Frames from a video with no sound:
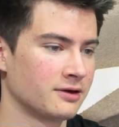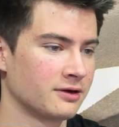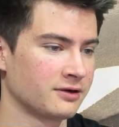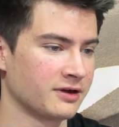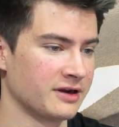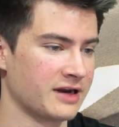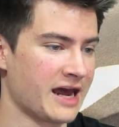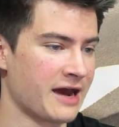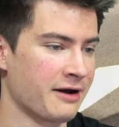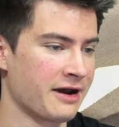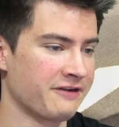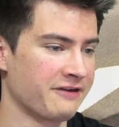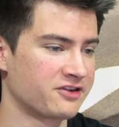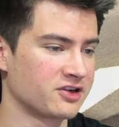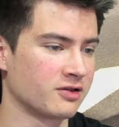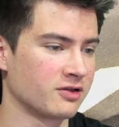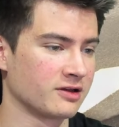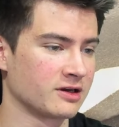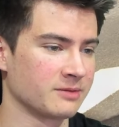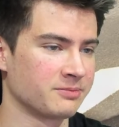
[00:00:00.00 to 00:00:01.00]
Okay, now I have
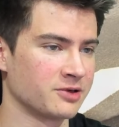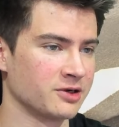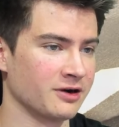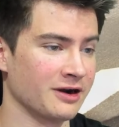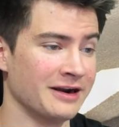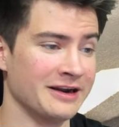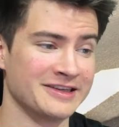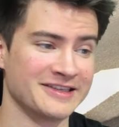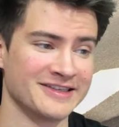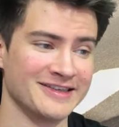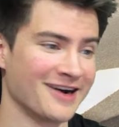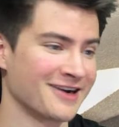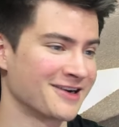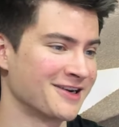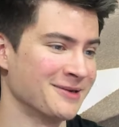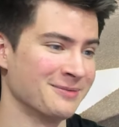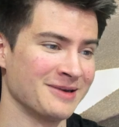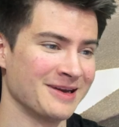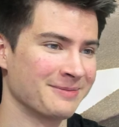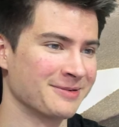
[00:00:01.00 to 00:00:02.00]
to click up here, and it's not
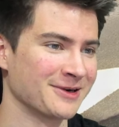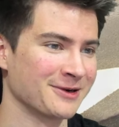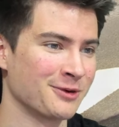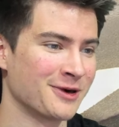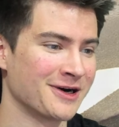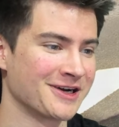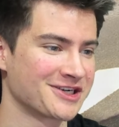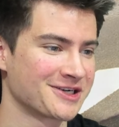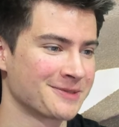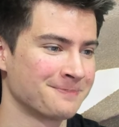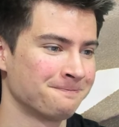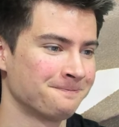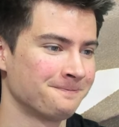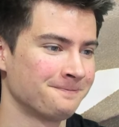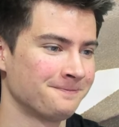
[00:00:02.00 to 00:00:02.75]
going to be up here, watch.